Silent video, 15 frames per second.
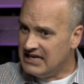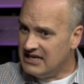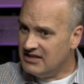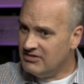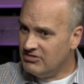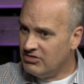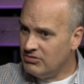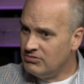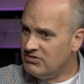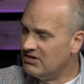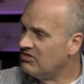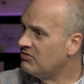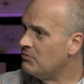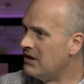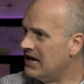into
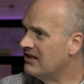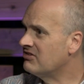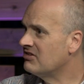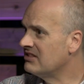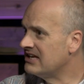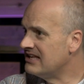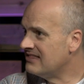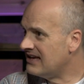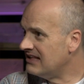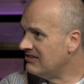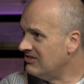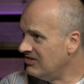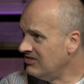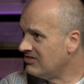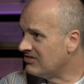dismantling that
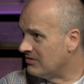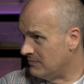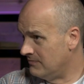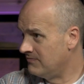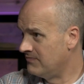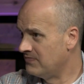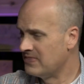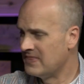system.